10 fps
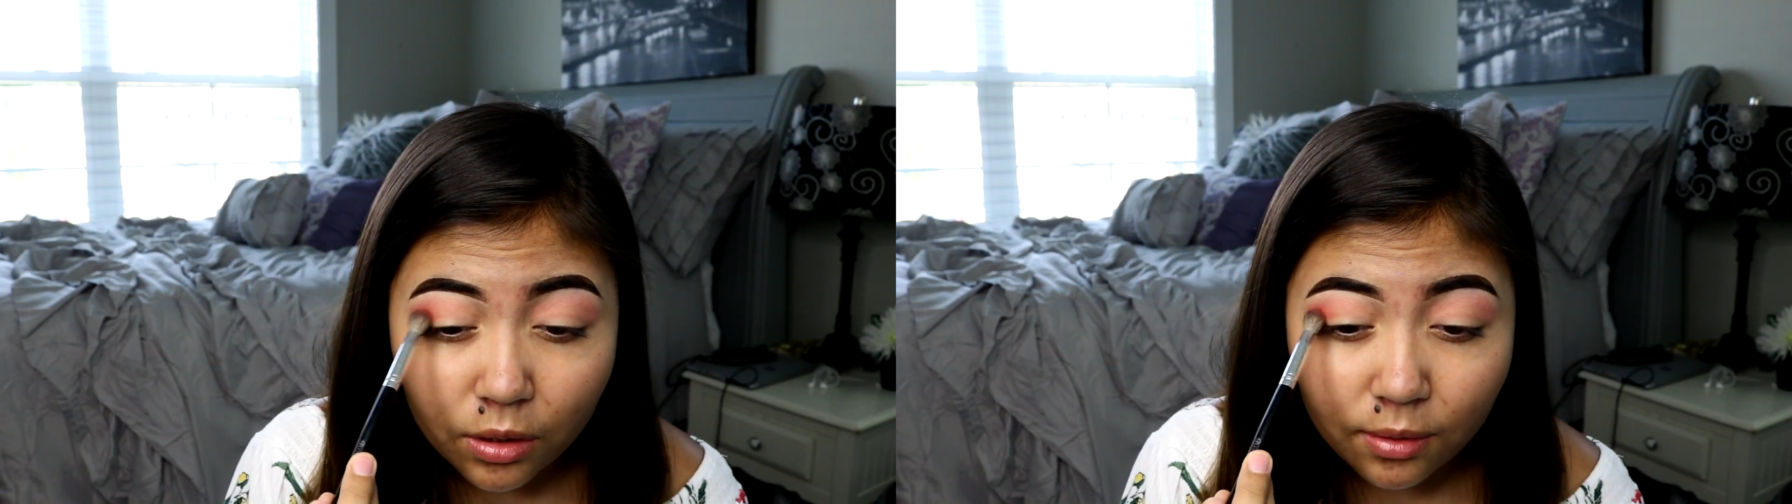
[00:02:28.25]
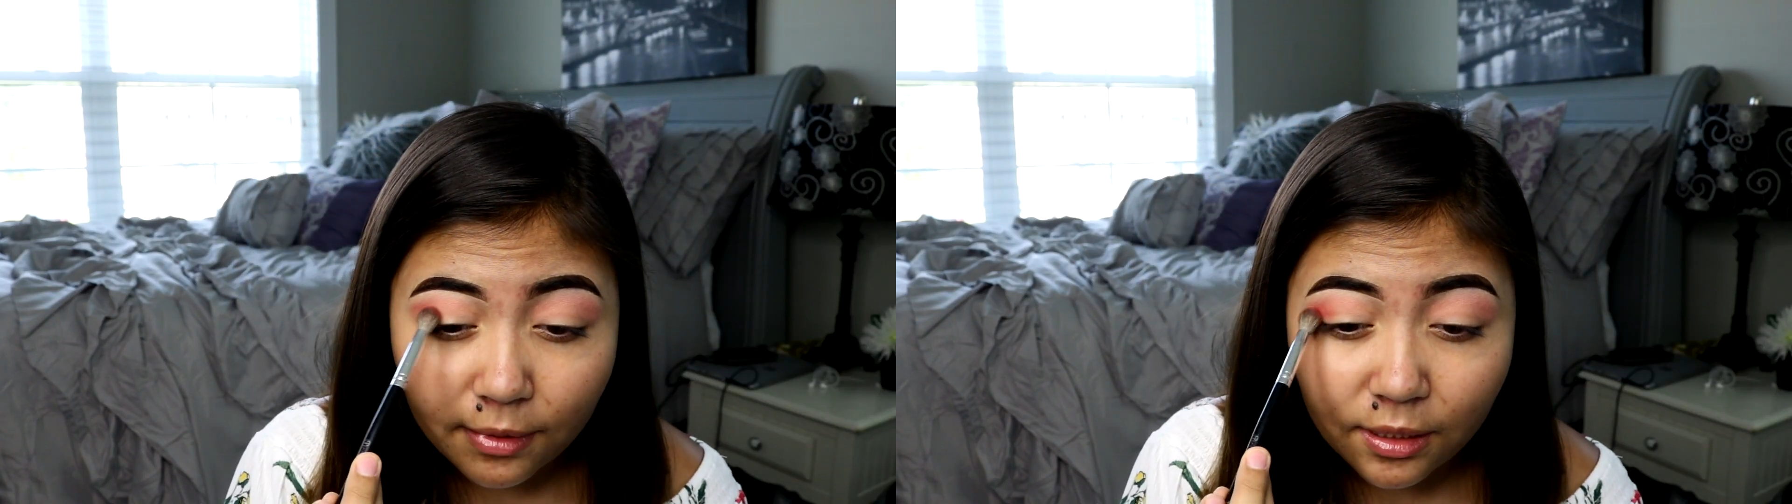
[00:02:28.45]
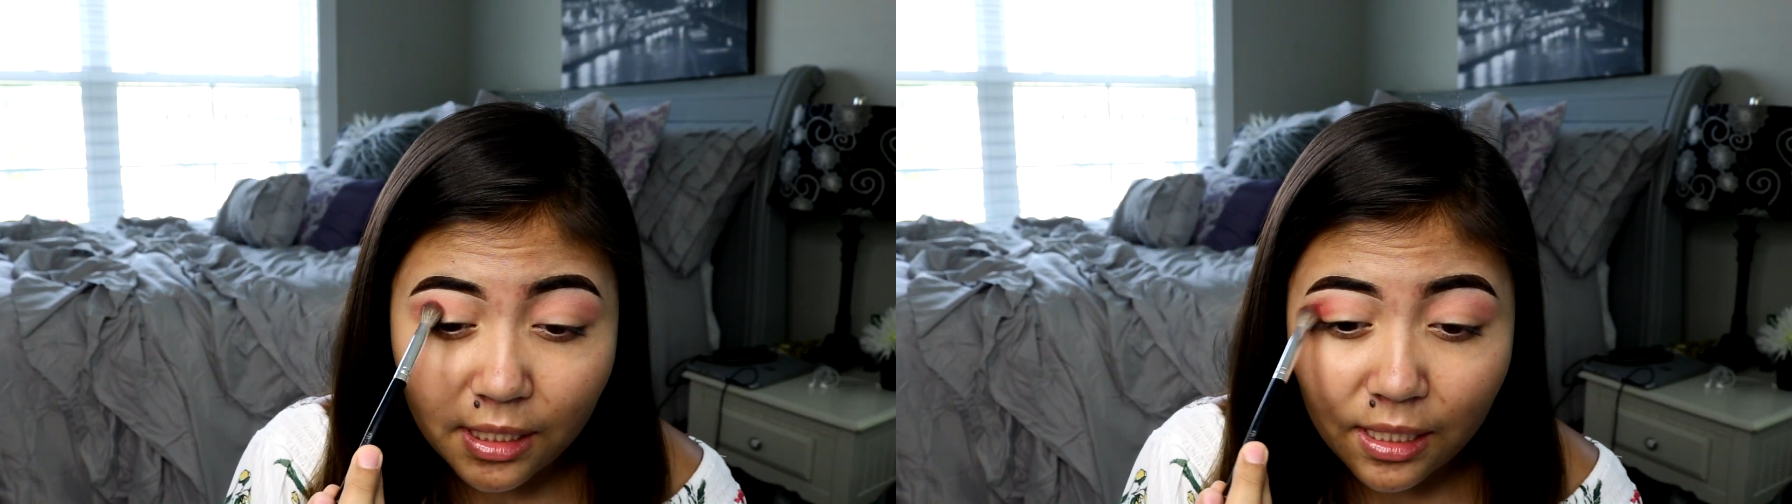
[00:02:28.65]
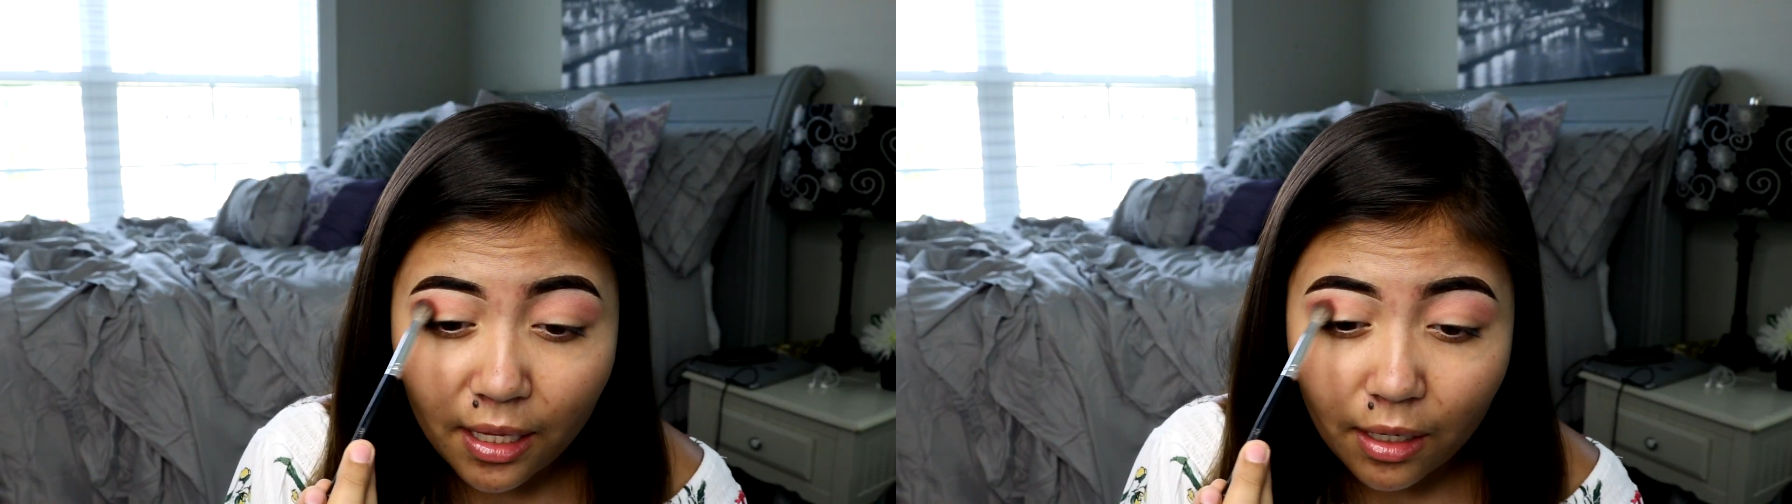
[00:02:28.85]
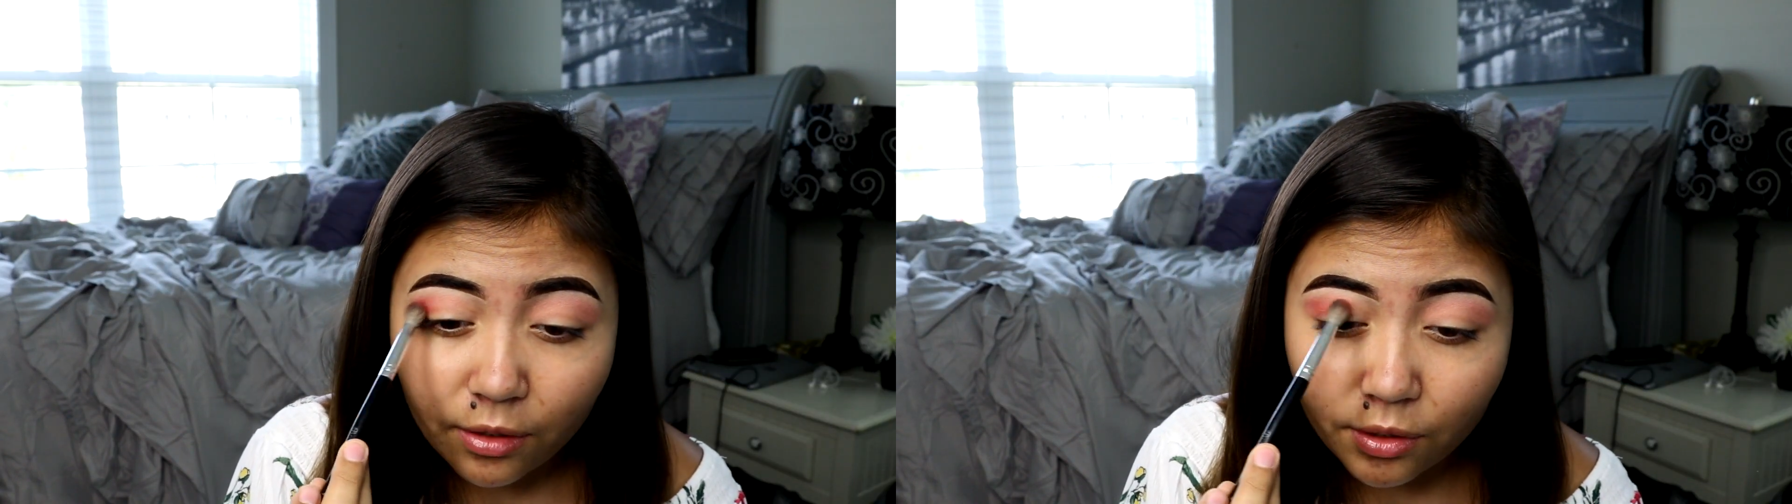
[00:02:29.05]
So I'm going to take
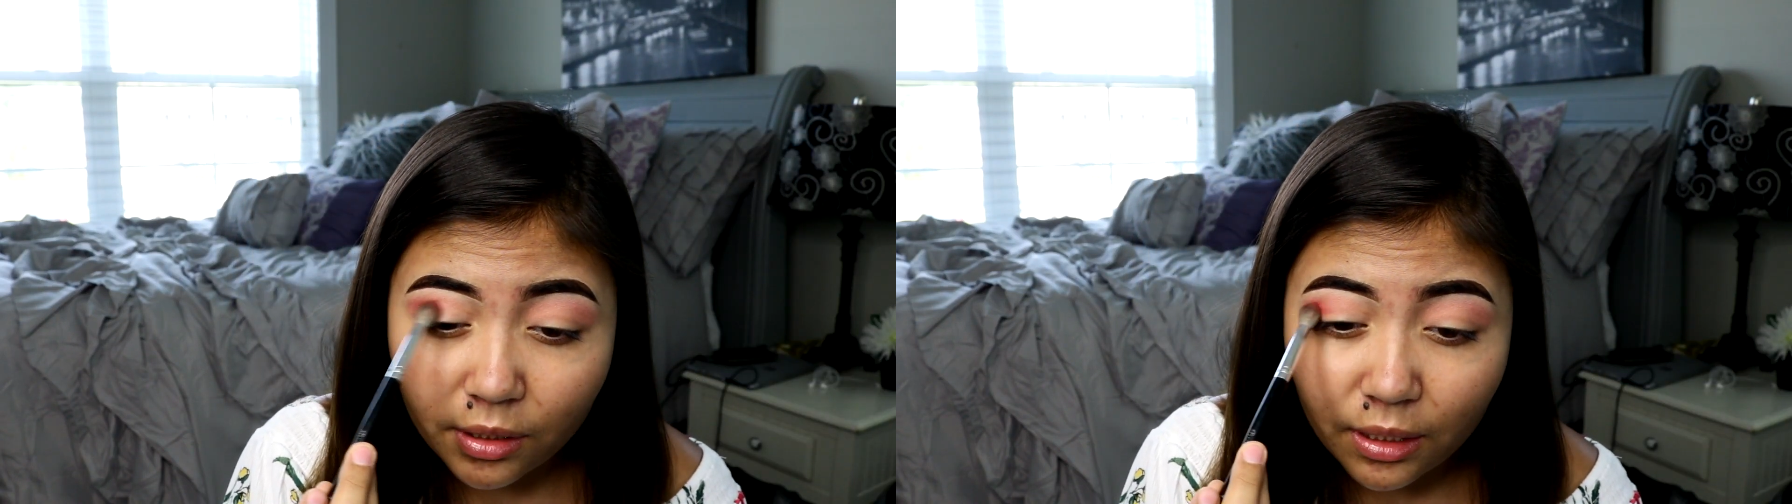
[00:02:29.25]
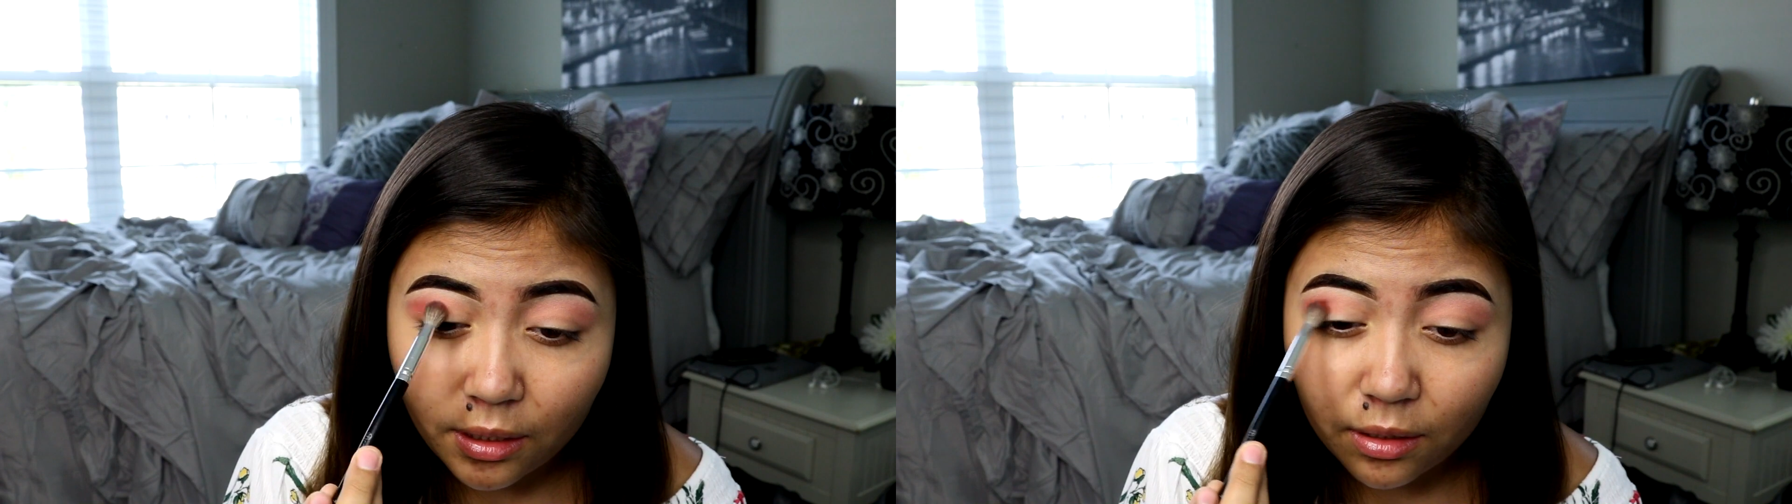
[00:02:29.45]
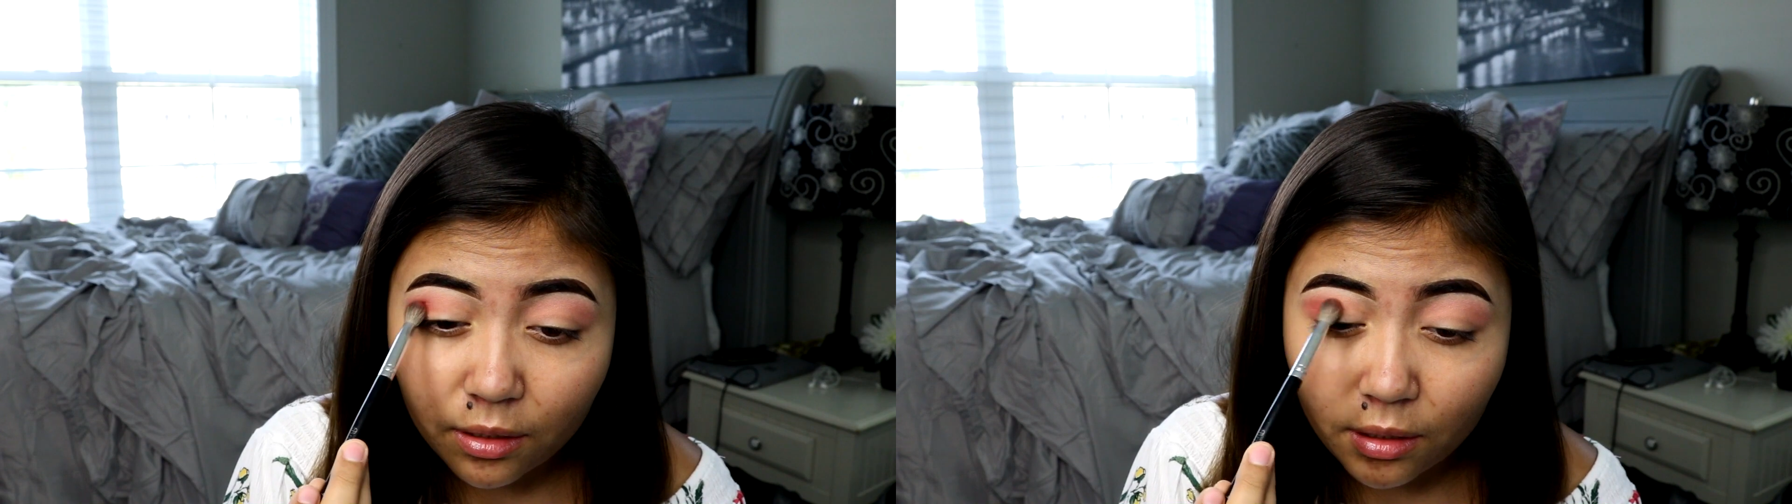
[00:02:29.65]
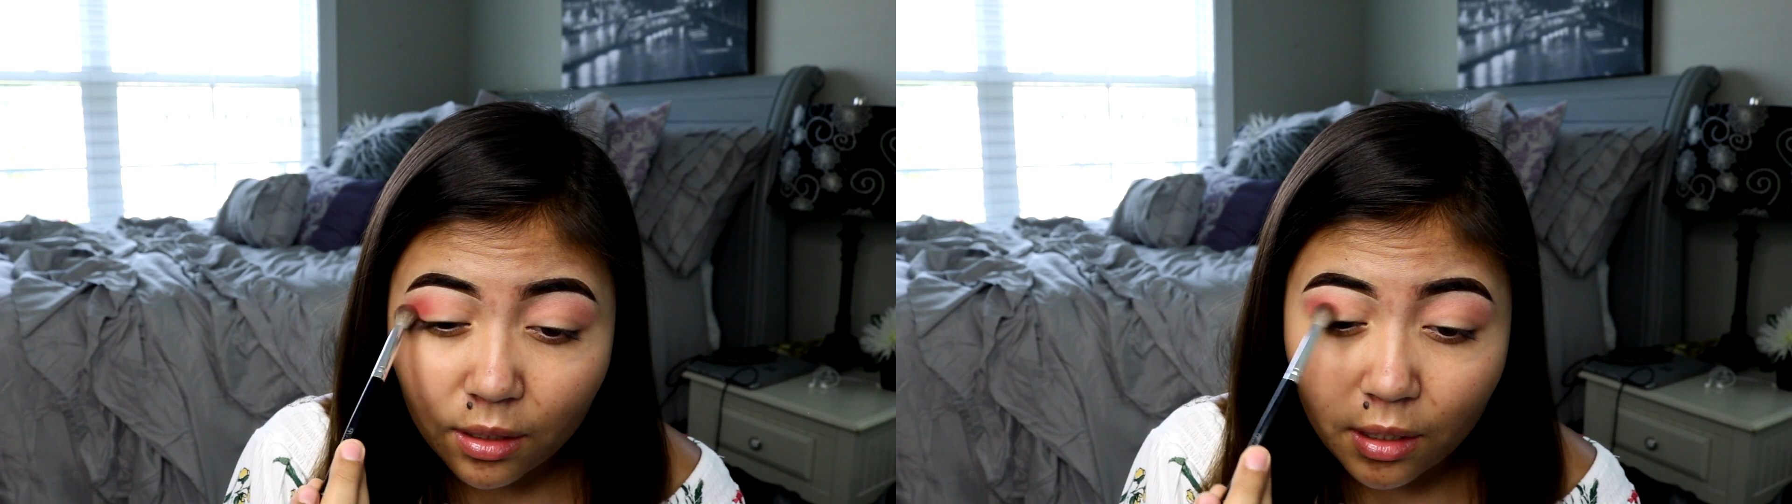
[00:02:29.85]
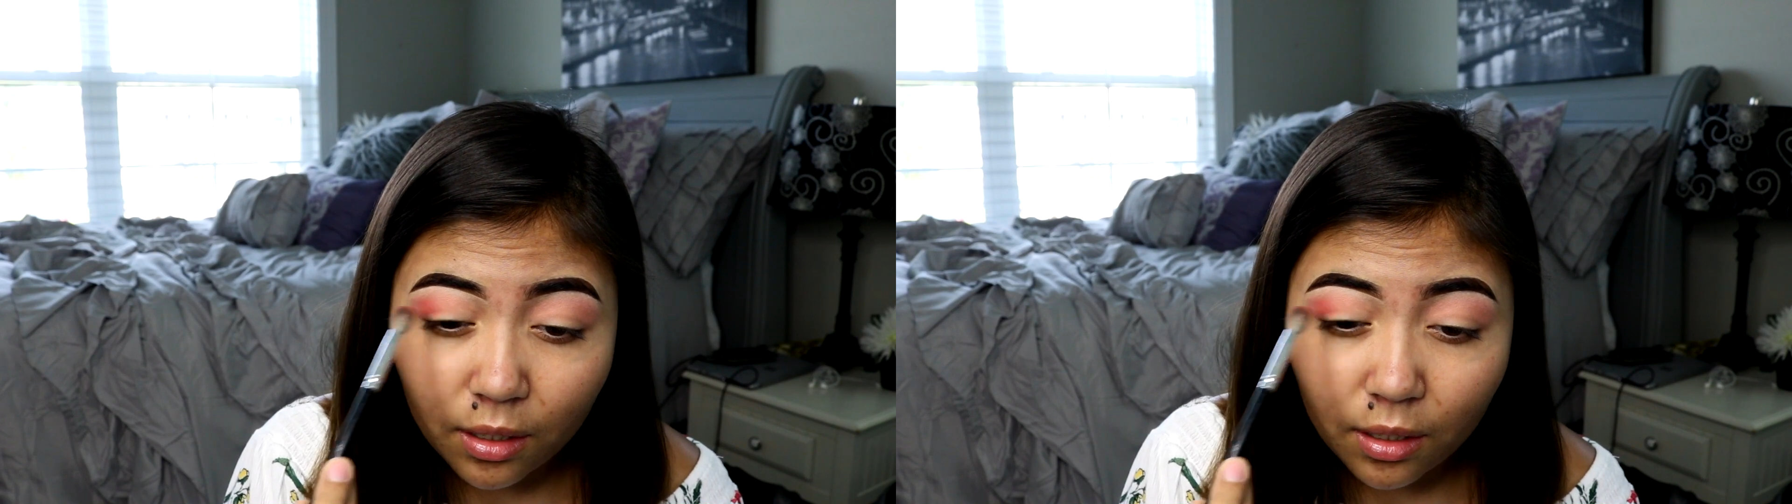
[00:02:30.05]
that underneath.